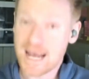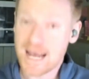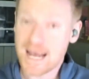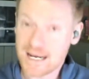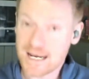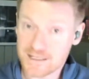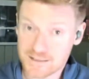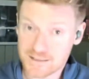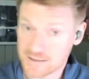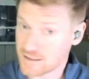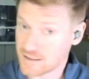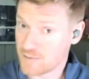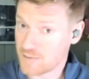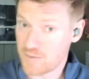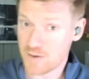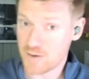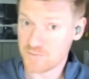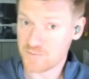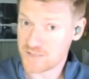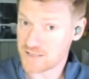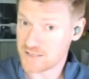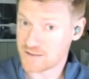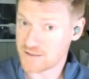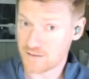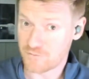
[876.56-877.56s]
slip
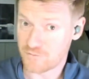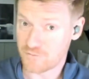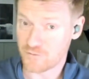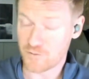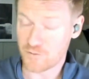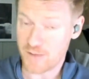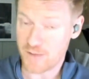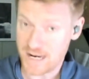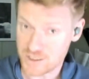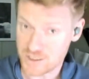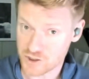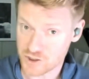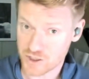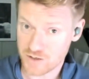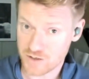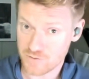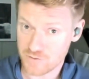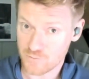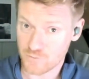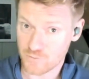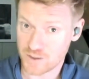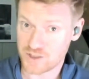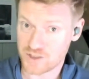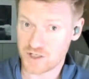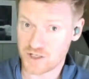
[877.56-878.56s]
him disinformation,
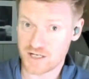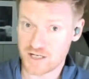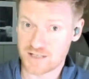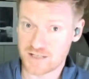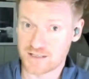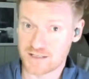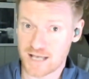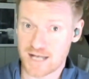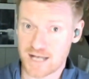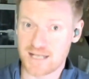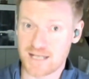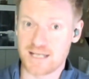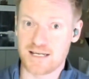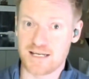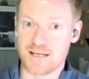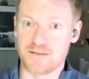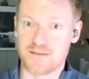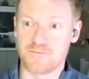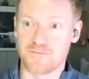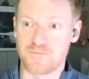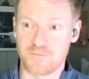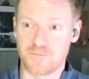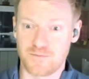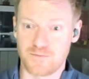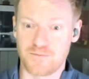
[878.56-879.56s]
which he said
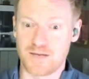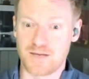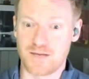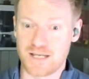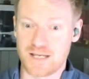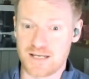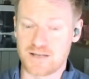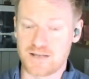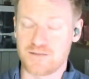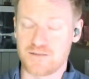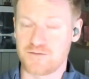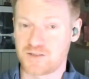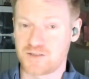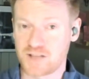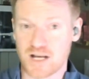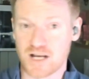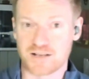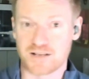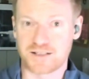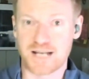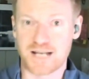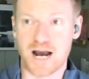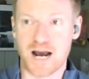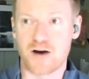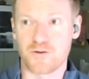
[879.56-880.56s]
he
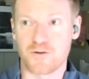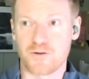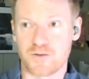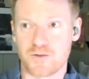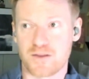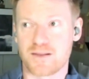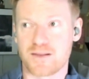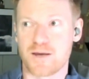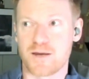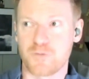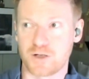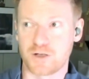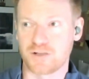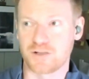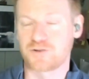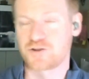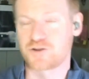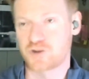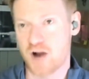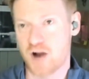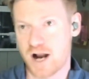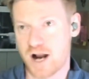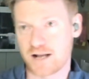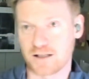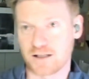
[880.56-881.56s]
sussed out that they would
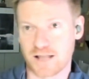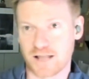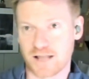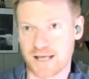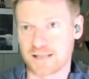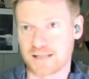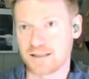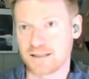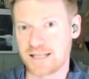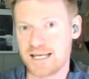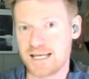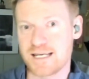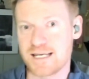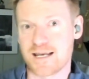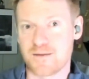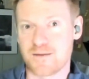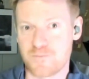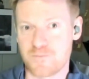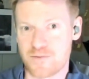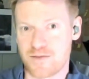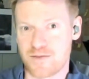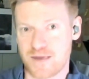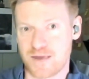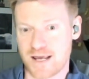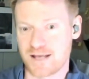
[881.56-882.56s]
try to like leak
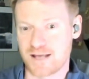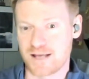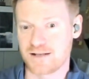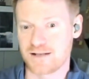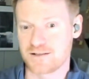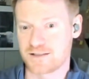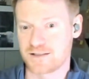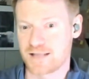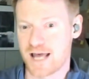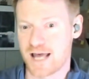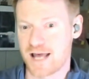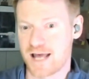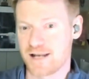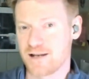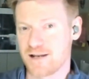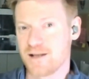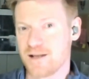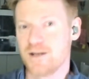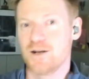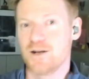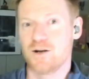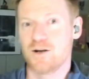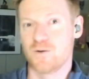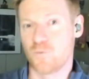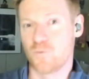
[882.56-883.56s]
him things that
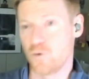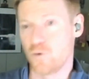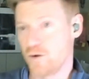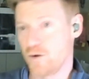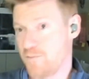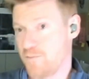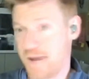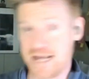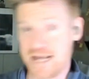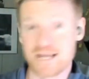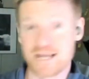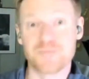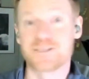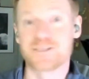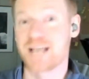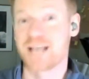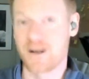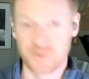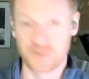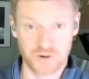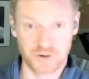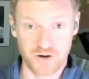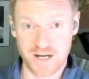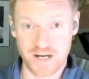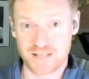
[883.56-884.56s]
would make him
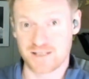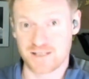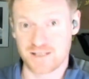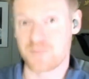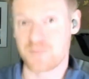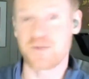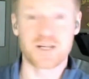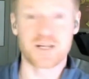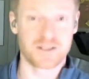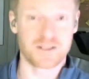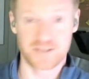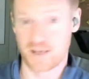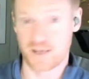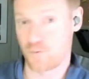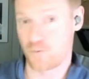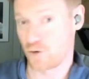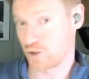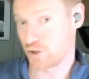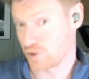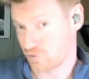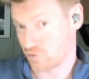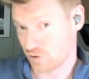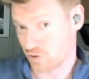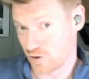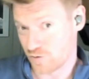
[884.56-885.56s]
sound crazy because they
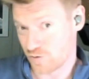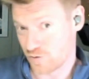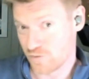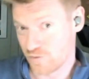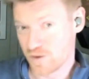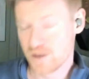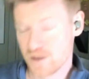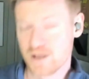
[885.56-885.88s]
weren't true.